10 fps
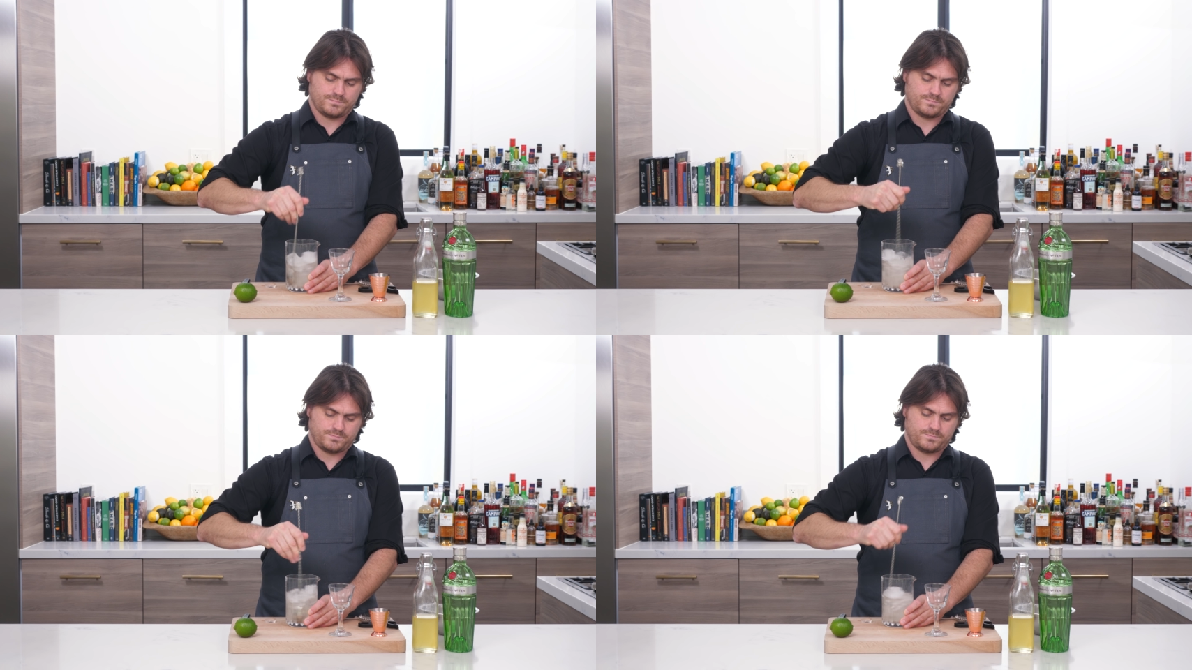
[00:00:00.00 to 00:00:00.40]

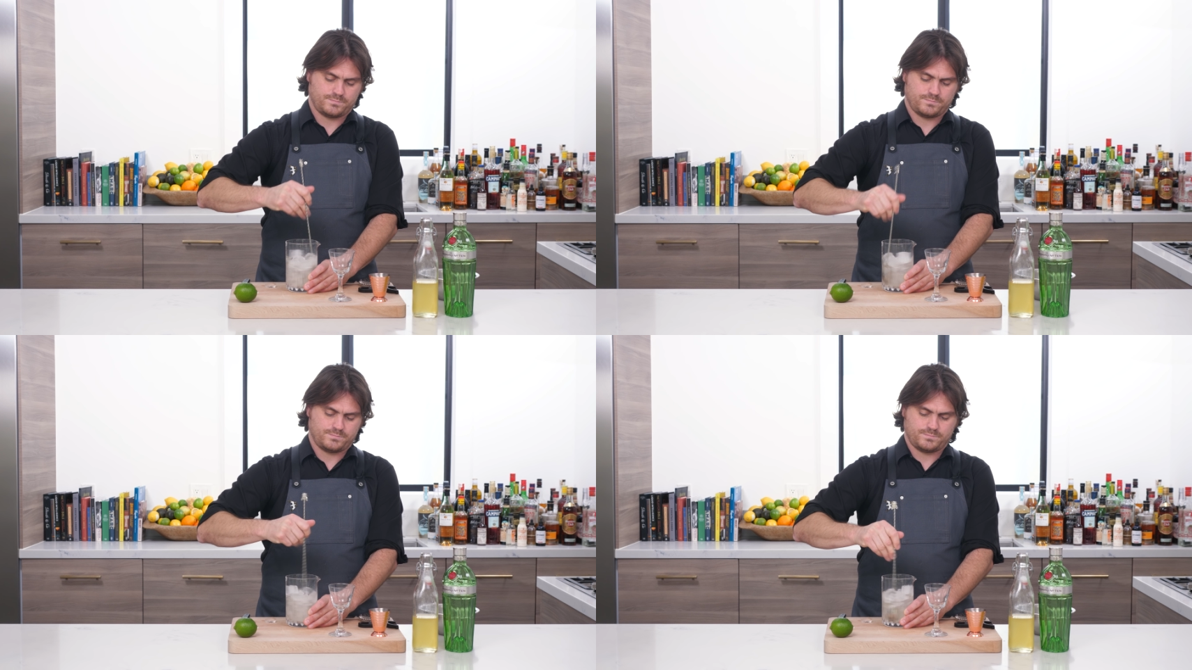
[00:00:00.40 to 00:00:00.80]

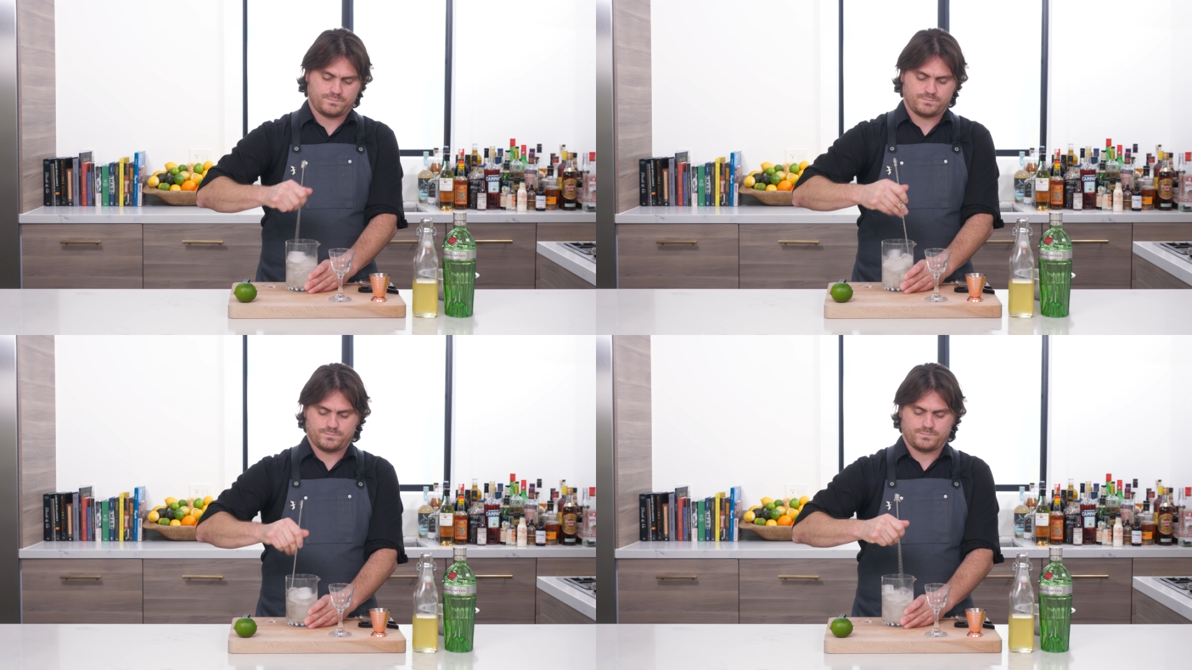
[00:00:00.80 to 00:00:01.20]

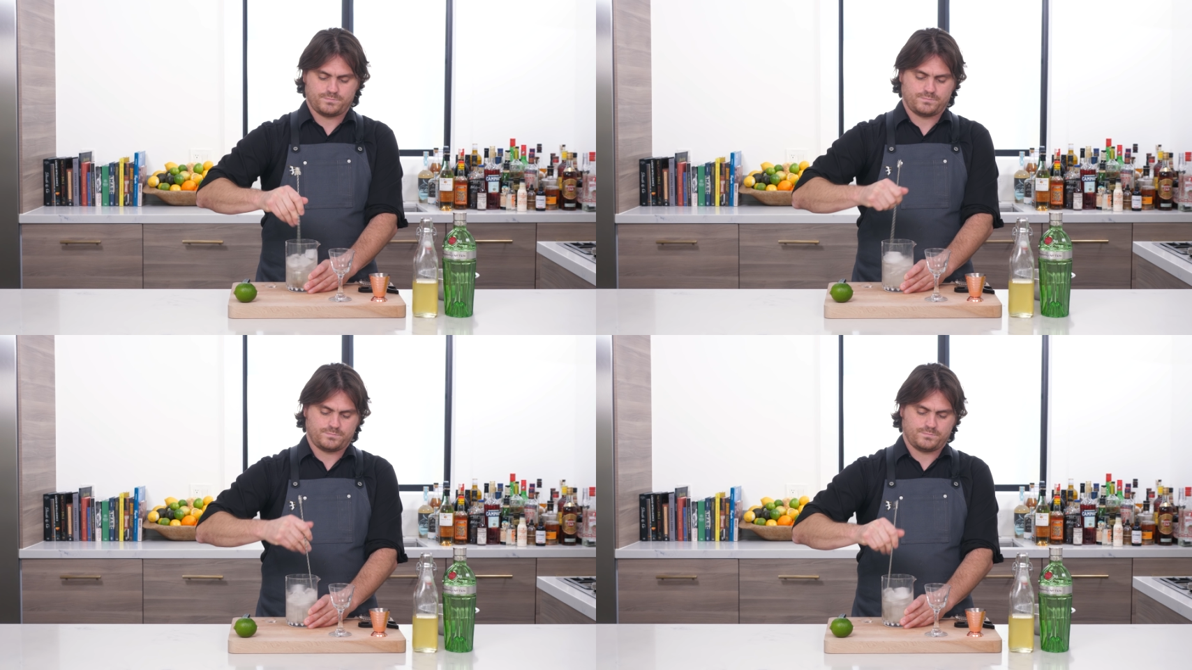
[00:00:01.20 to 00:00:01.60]

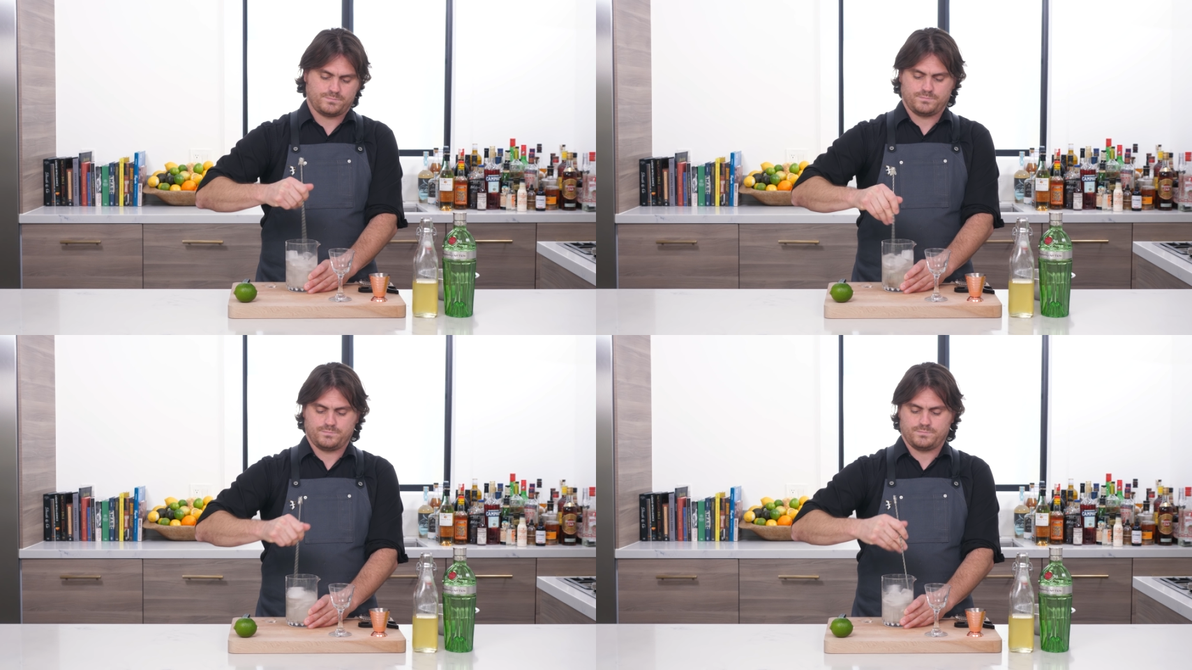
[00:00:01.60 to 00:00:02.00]

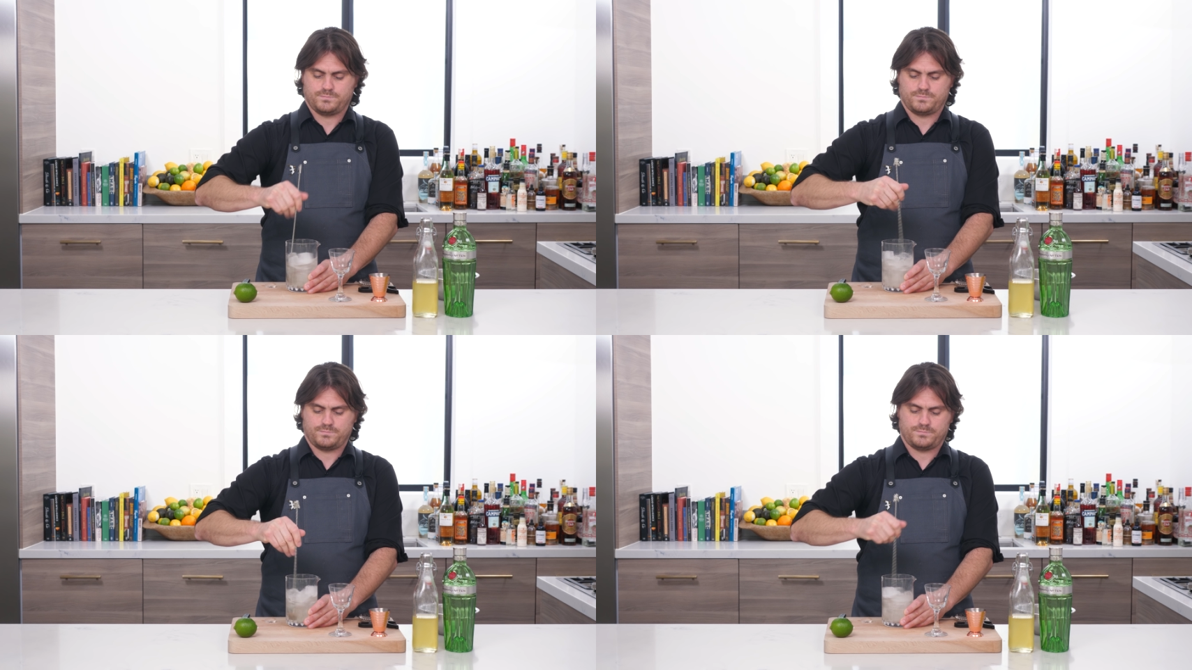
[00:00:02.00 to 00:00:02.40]

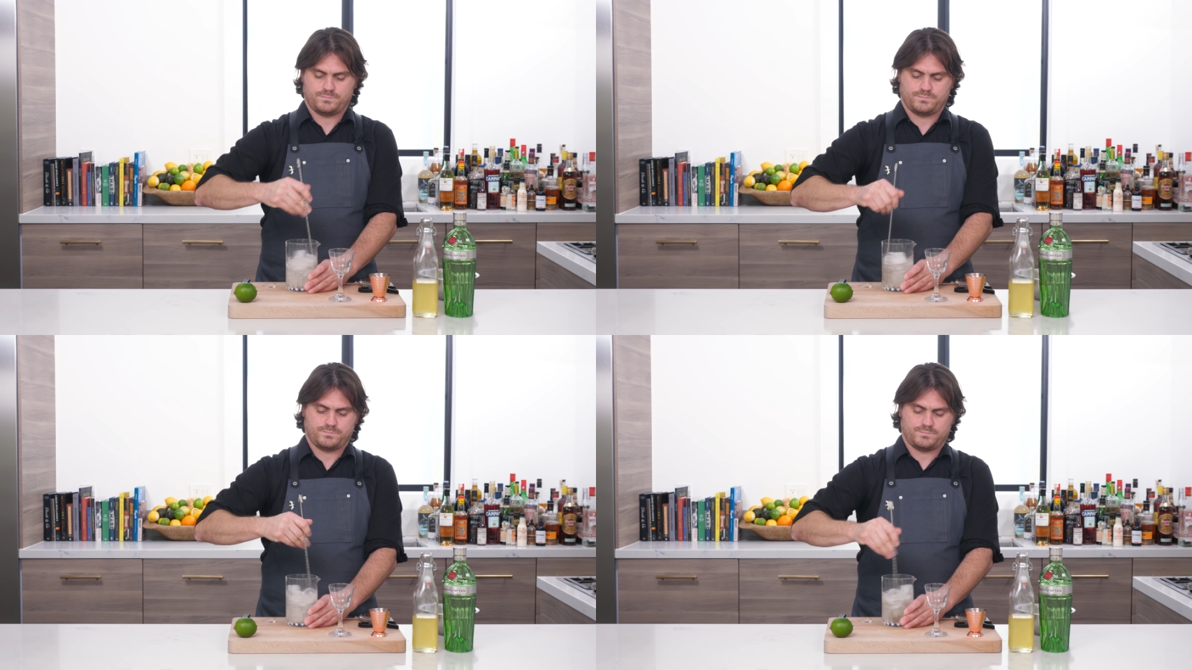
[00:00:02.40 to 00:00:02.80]

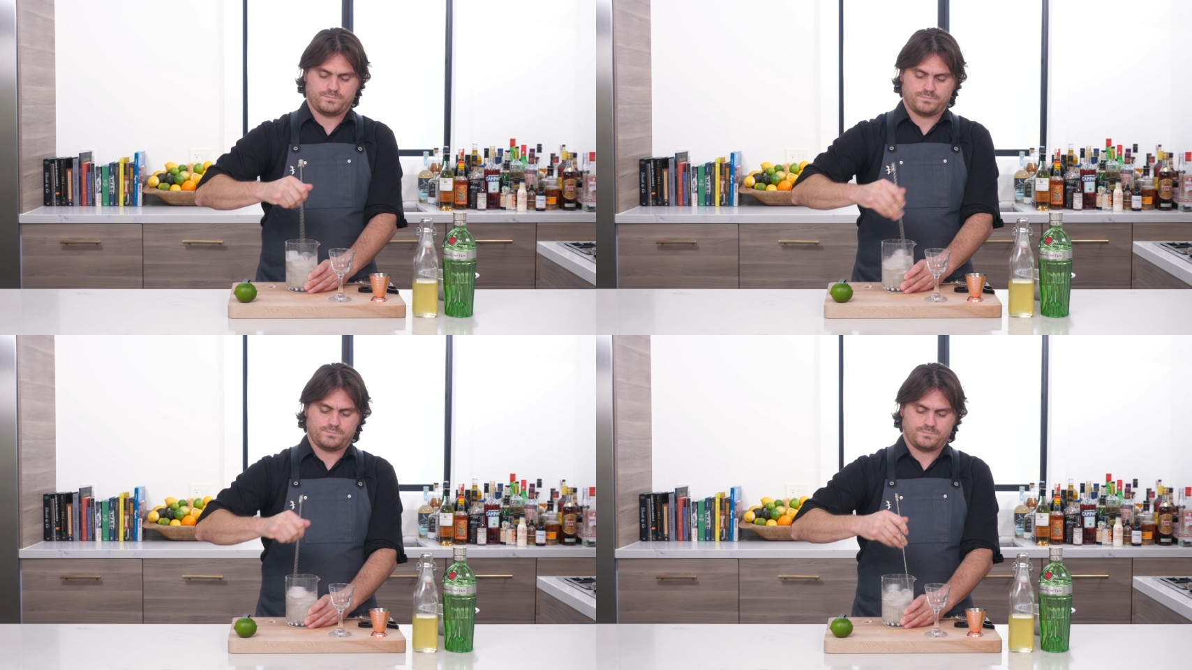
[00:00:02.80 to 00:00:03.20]

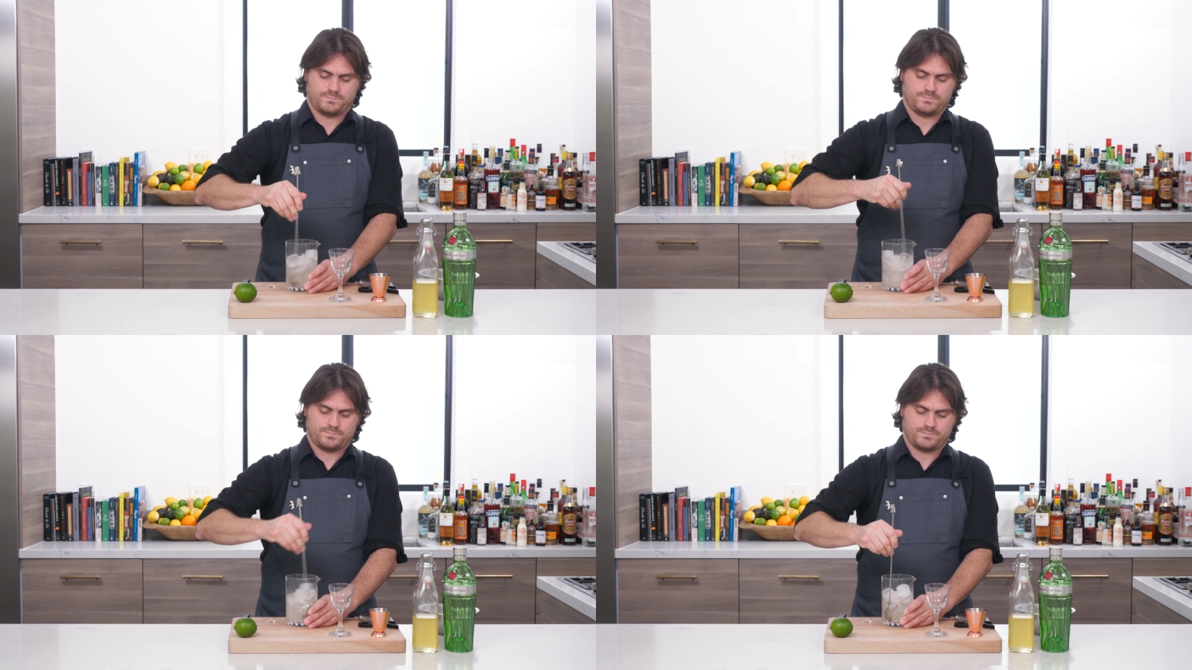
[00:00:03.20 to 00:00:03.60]

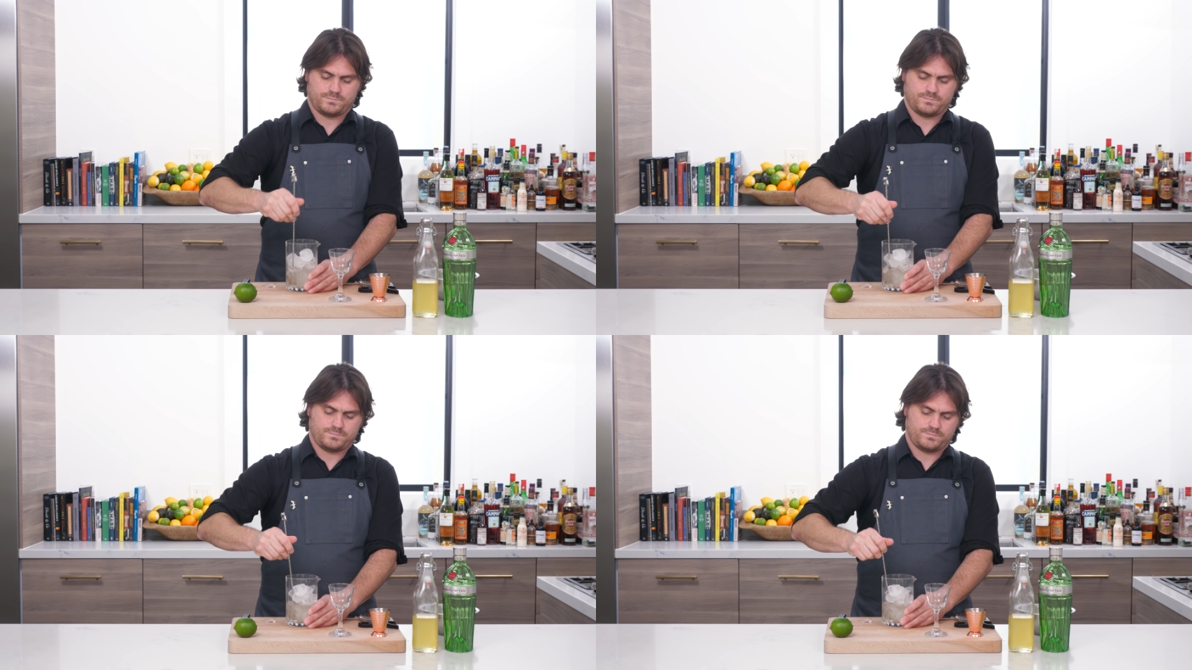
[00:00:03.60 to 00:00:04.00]

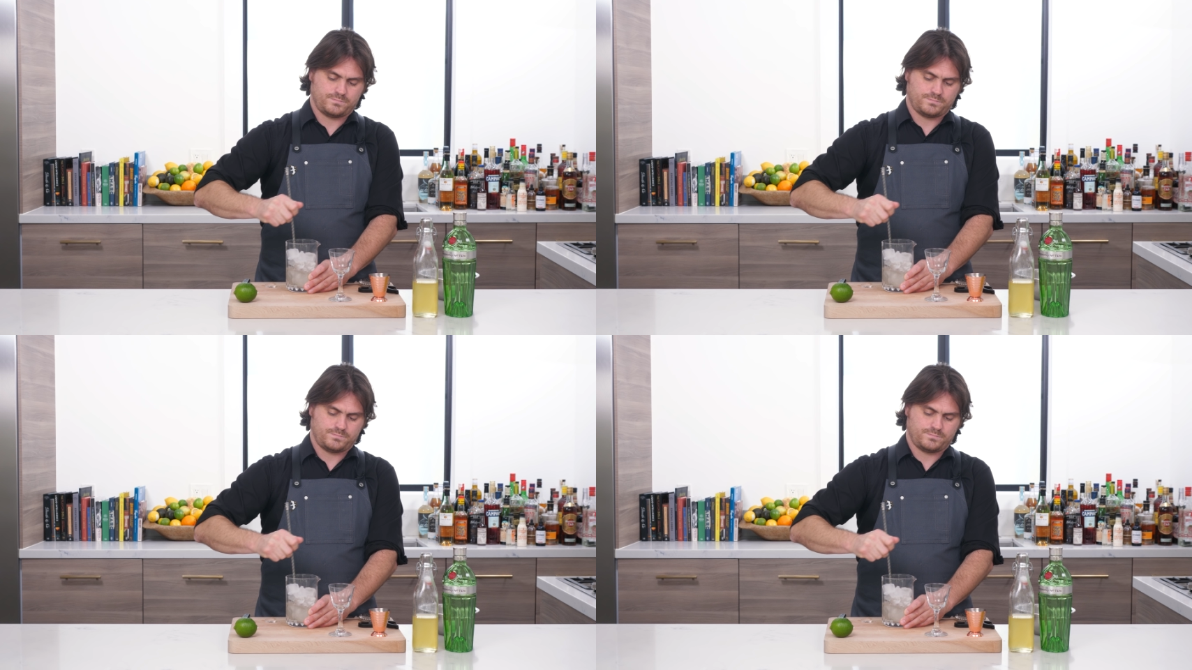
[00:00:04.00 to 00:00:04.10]
(no one is talking)